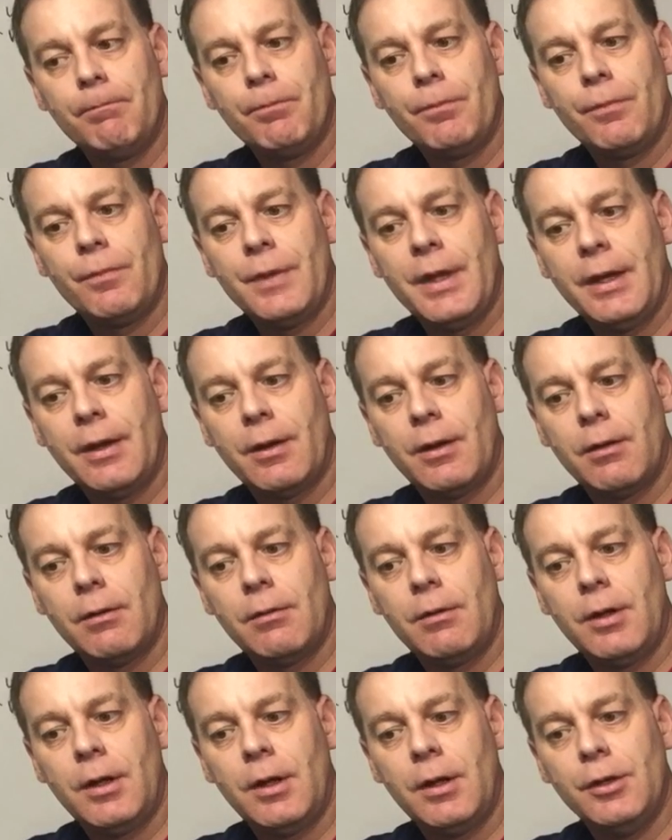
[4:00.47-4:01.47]
They are
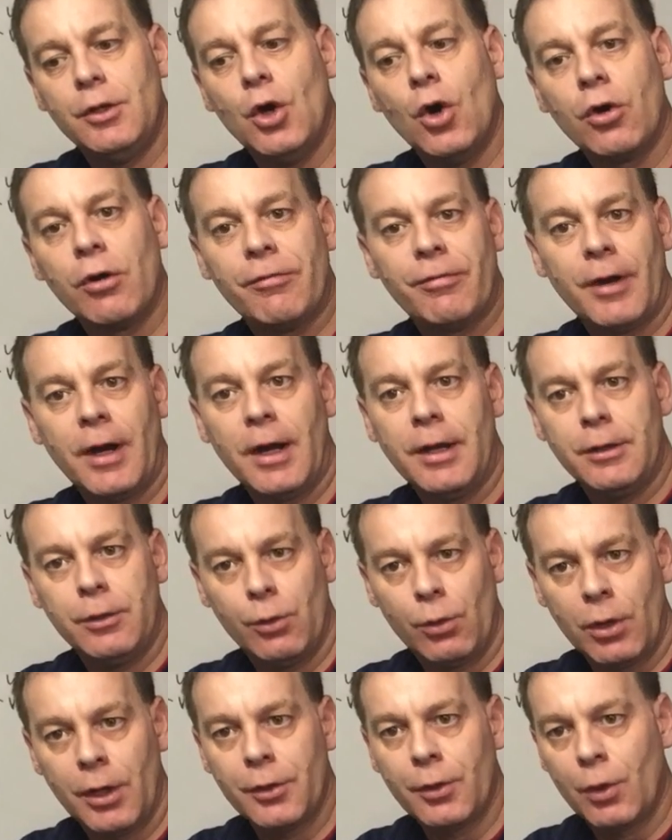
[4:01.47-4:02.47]
notified,
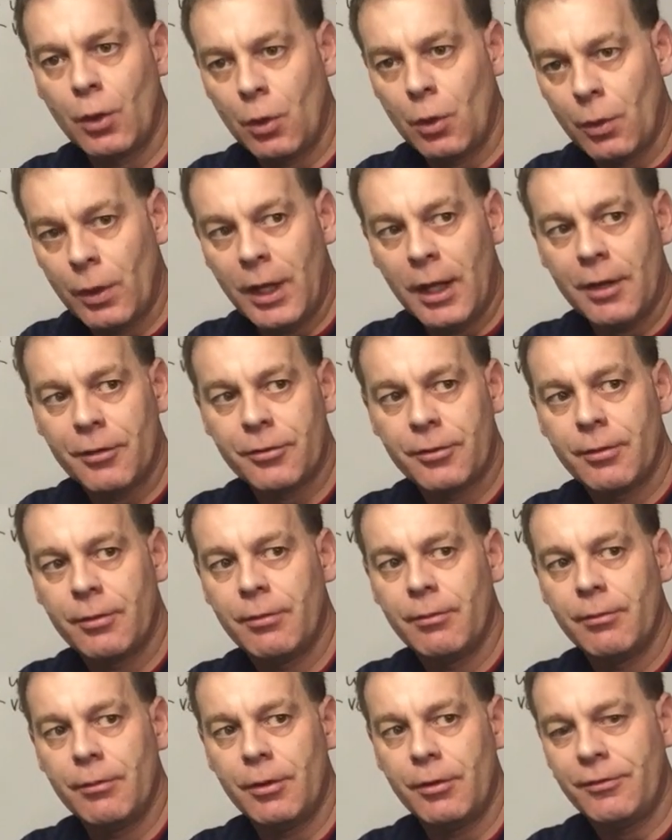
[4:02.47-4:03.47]
you're under arrest.
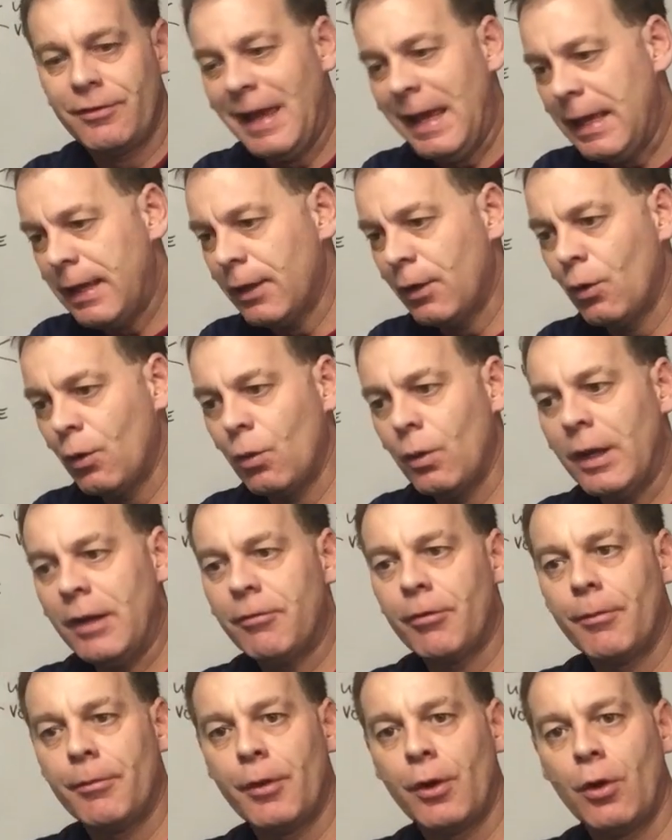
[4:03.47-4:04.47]
They're taken away
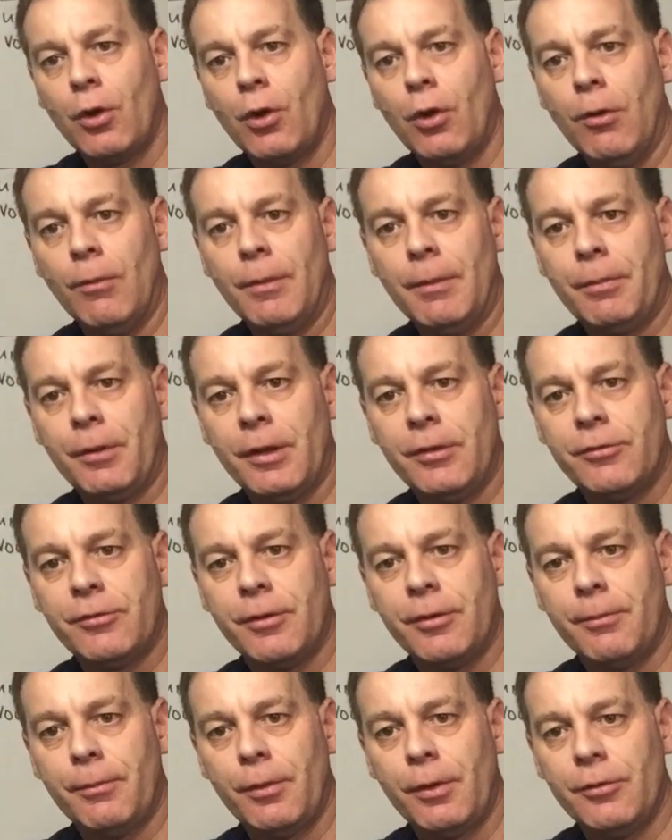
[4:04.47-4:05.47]
from their home and placed
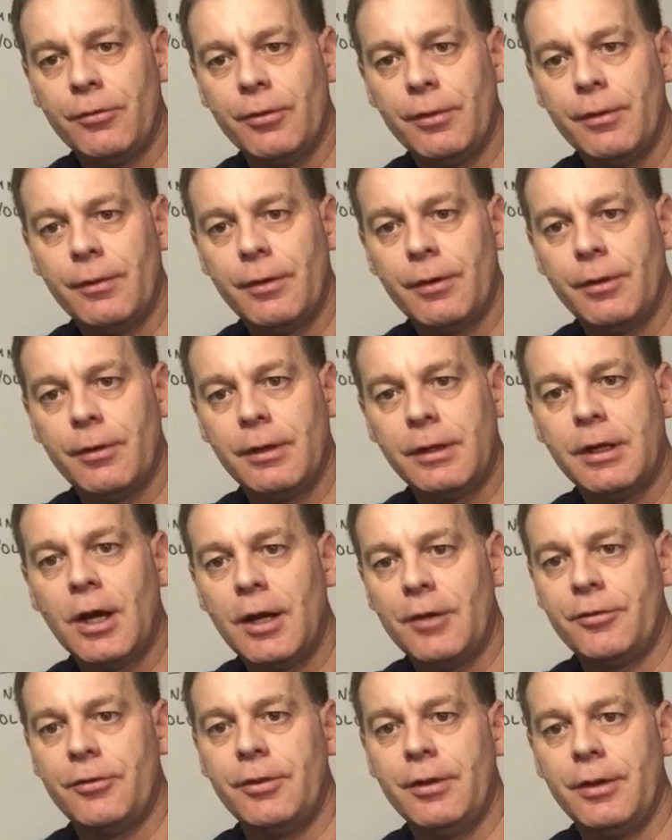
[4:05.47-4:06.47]
in prison. They're in
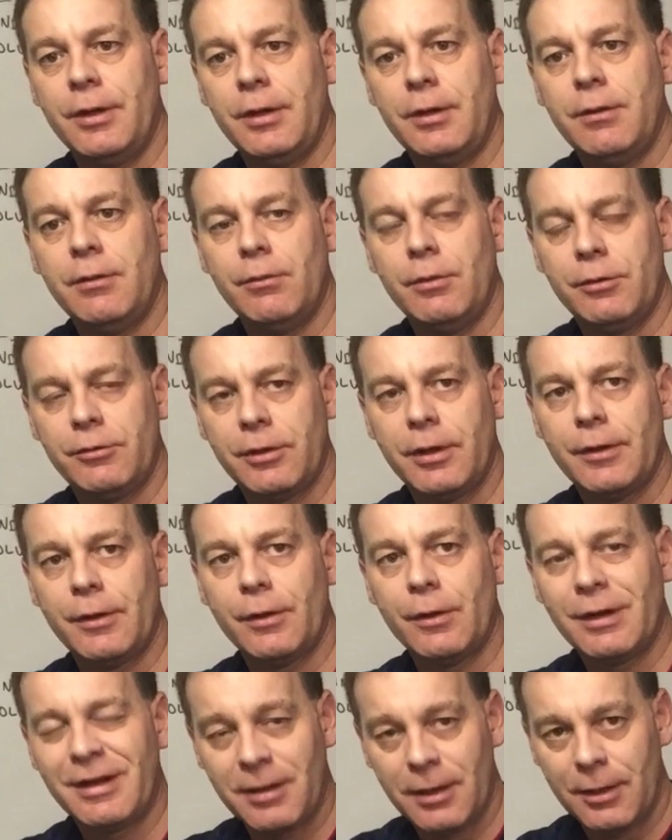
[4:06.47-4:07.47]
custody. We say they're
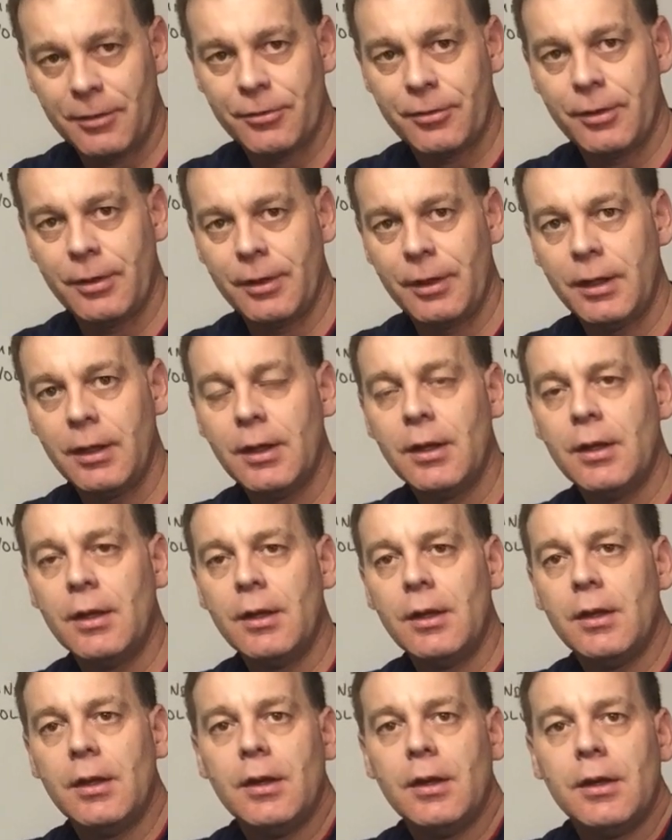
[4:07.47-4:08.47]
in custody.
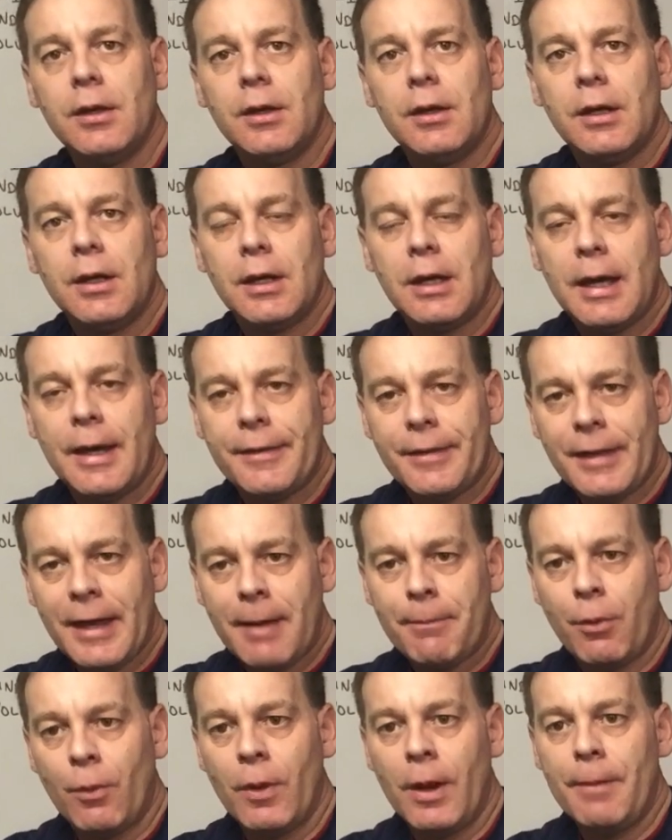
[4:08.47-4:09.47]
At that
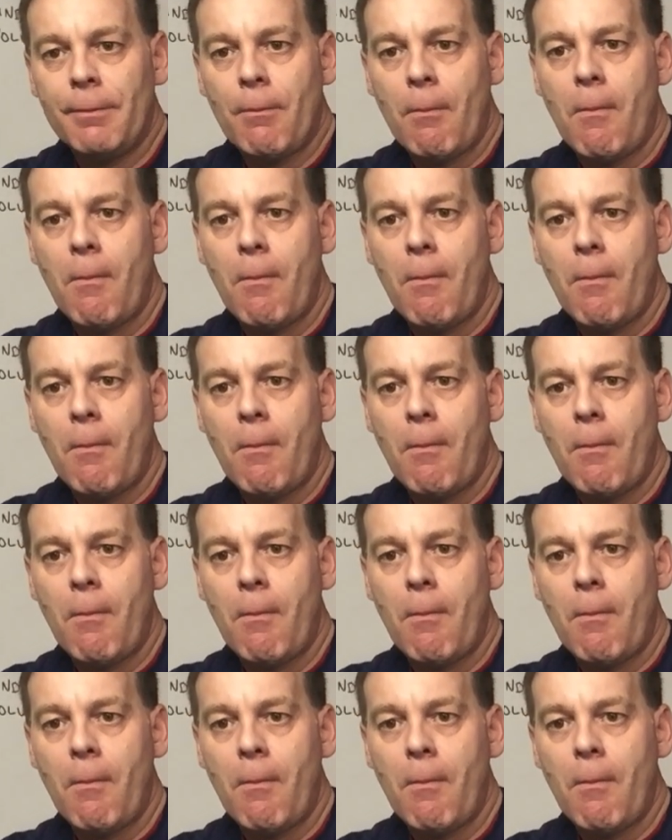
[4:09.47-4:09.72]
point,